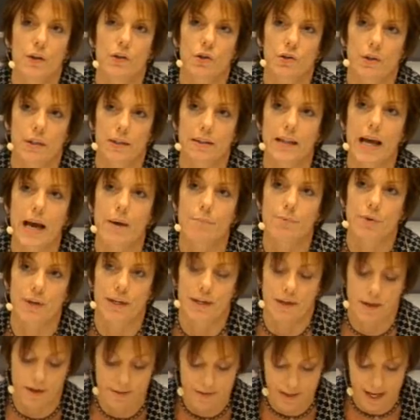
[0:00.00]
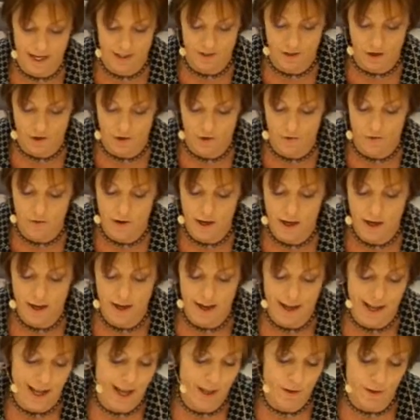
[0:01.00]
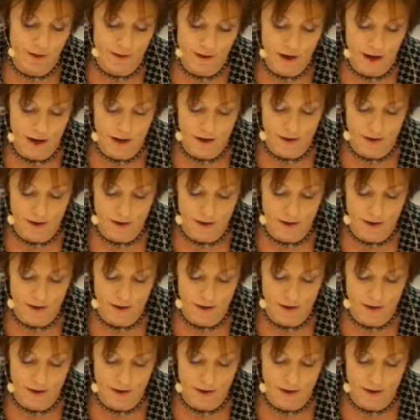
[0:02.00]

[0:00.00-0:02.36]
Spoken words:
could elaborate on that no and